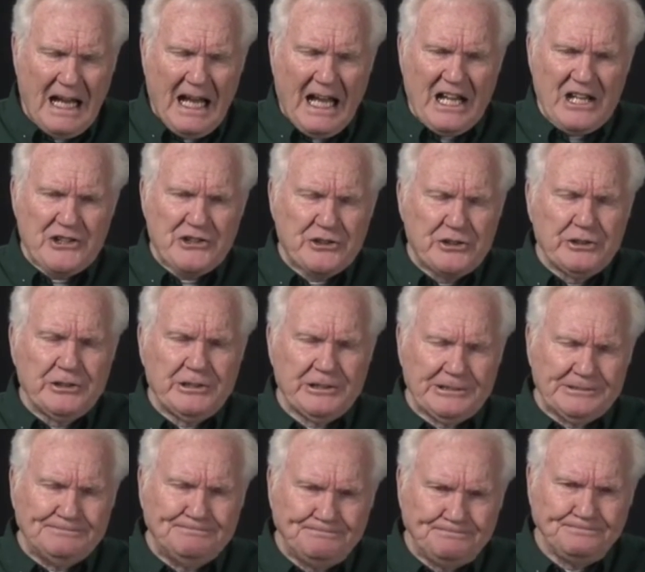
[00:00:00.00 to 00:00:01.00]
I
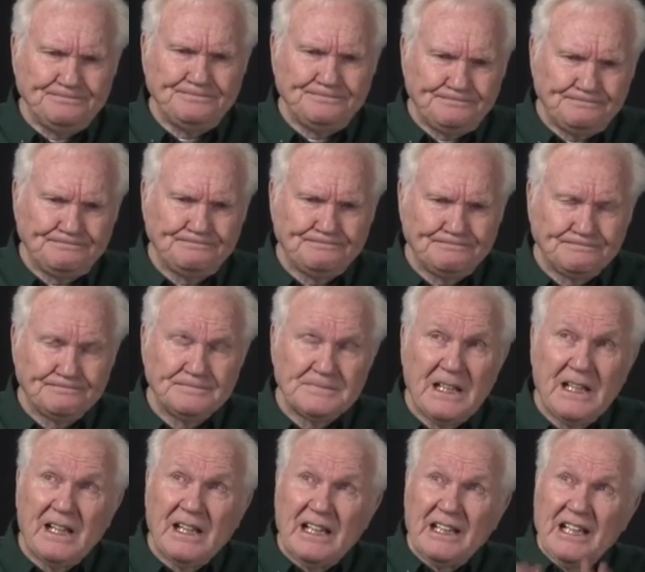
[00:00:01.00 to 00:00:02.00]
stood
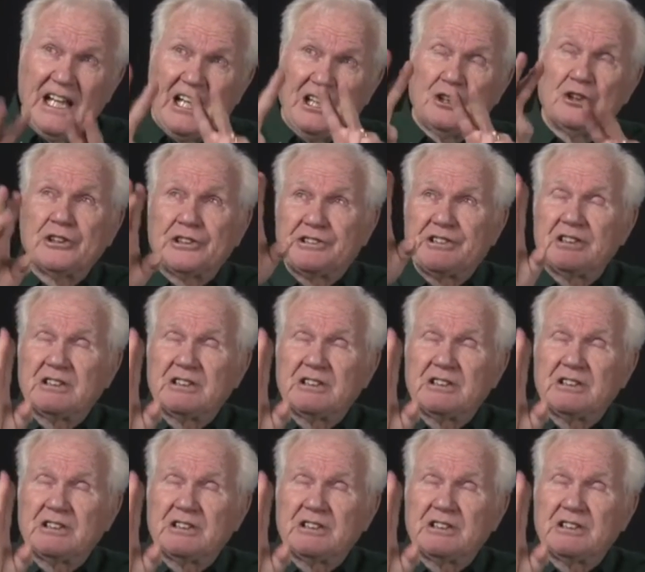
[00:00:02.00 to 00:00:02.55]
and I looked